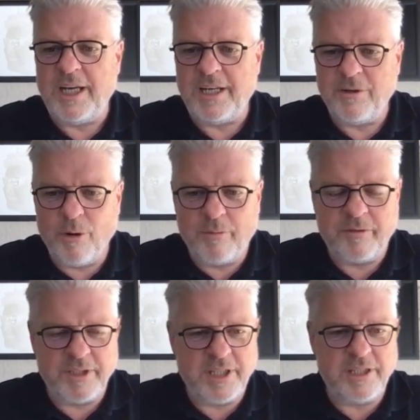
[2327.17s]
And
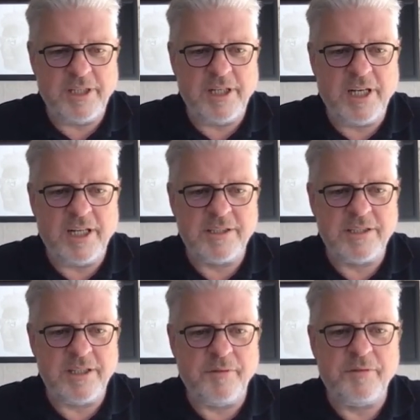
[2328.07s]
hopefully in the end,
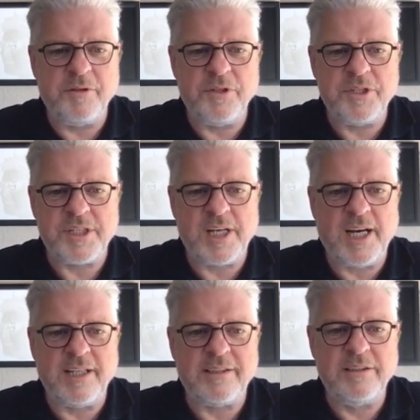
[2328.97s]
if you decide
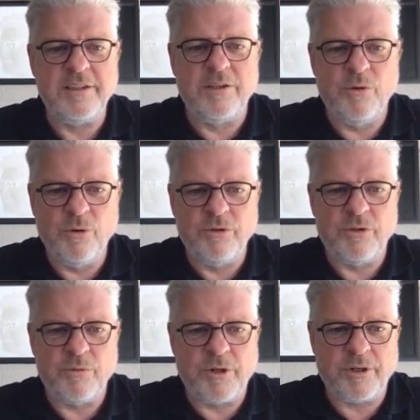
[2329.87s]
who to
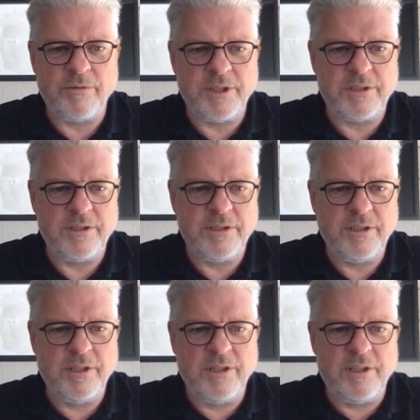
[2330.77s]
work with,
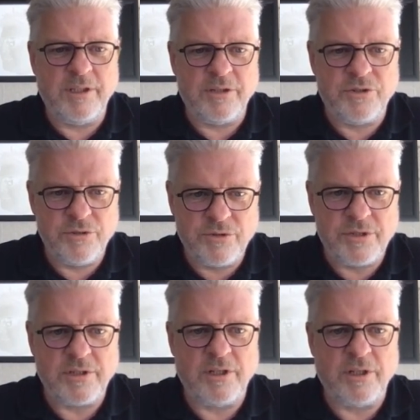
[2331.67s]
you
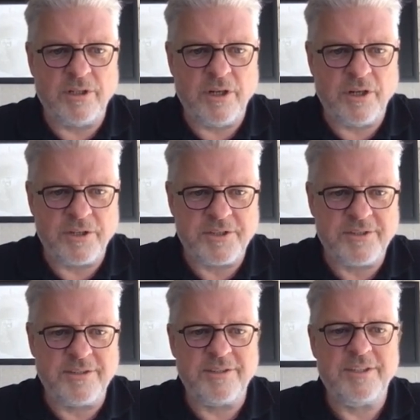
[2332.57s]
choose an
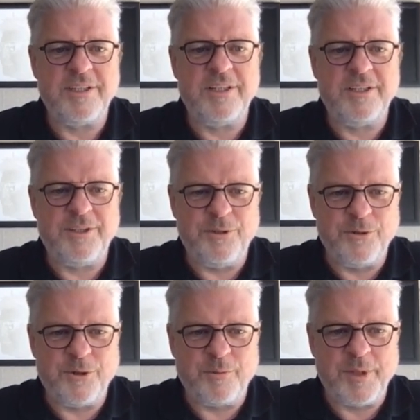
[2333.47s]
honest
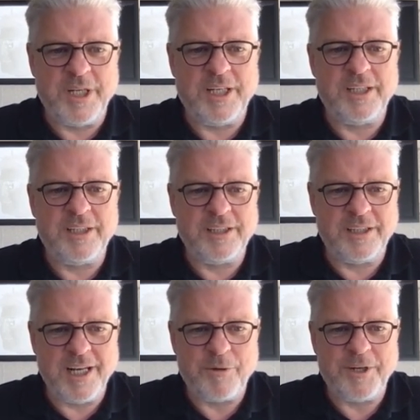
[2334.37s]
European
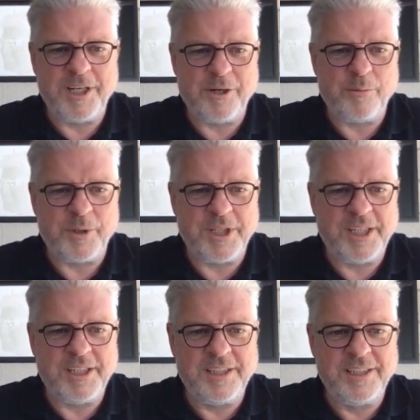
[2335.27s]
neighboring
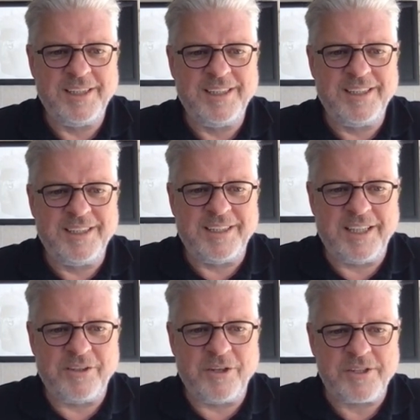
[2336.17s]
company
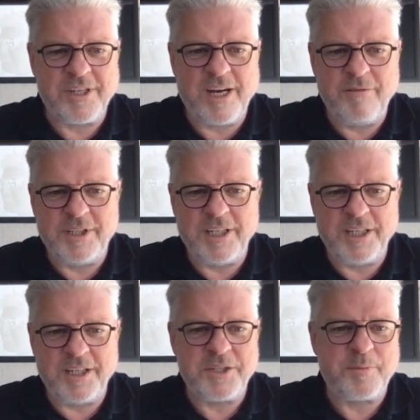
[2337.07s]
that does
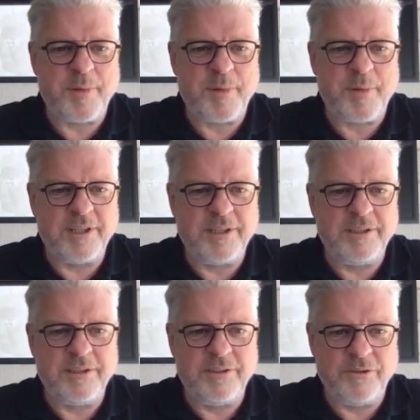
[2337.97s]
everything in its
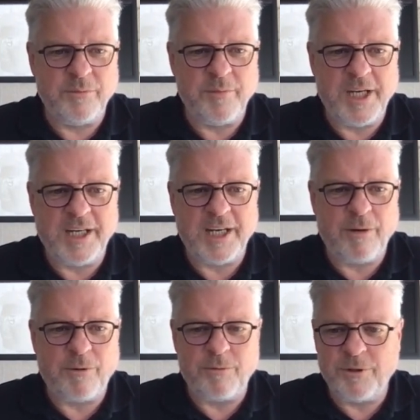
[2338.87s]
power to make
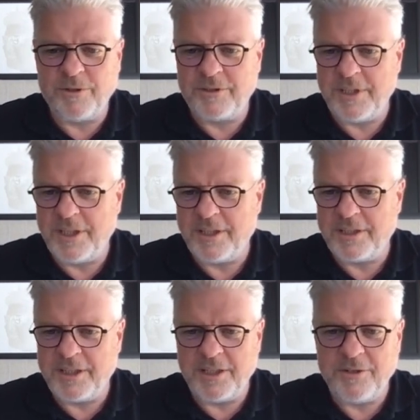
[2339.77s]
our world
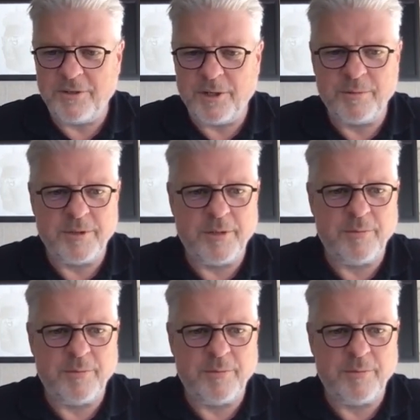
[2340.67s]
here in Europe